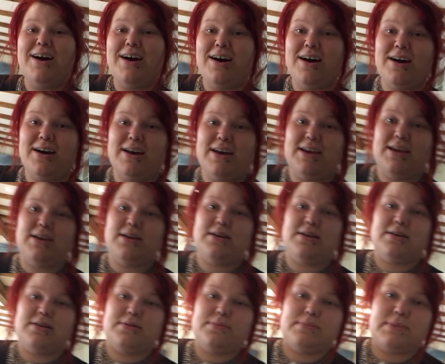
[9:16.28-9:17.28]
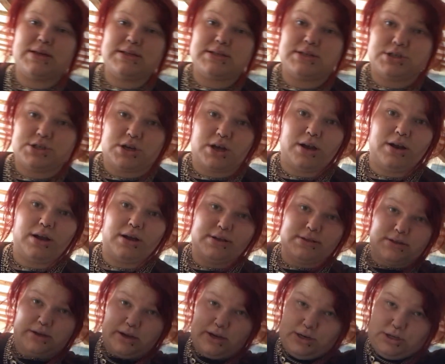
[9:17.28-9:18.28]
I messaged her
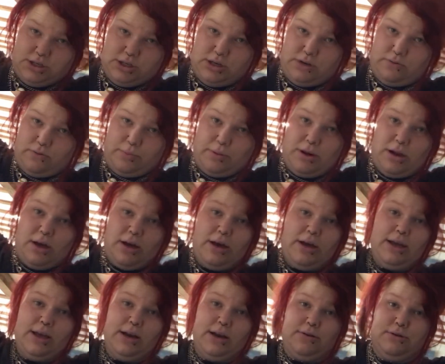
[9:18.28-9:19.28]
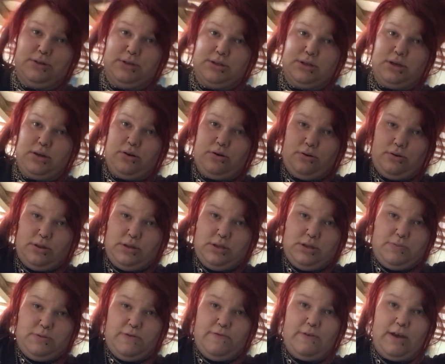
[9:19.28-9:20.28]
last night and she didn't reply and I was just like, oh,
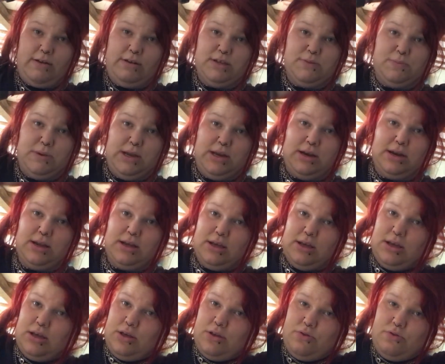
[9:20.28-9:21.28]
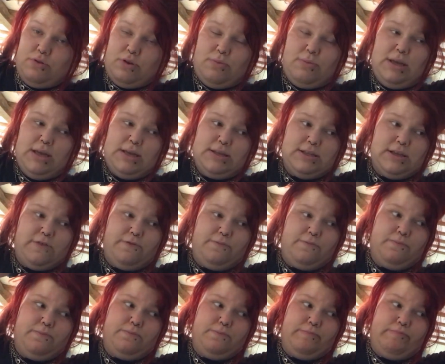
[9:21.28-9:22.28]
to be fair, it's been three weeks, they've
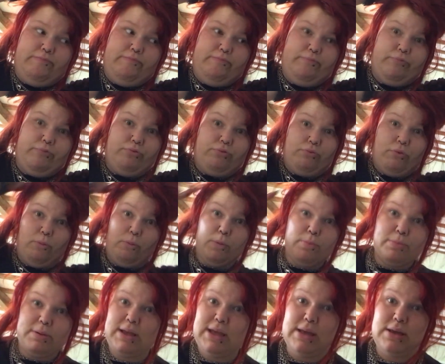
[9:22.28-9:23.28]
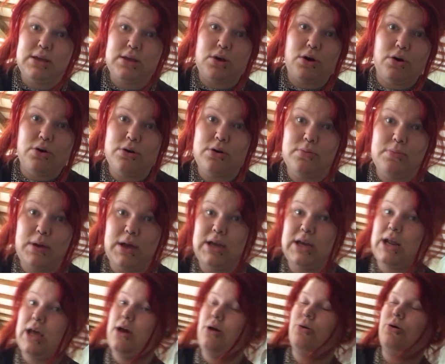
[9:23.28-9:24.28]
probably gone by
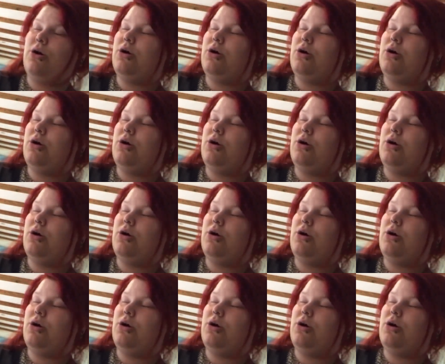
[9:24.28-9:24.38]
now,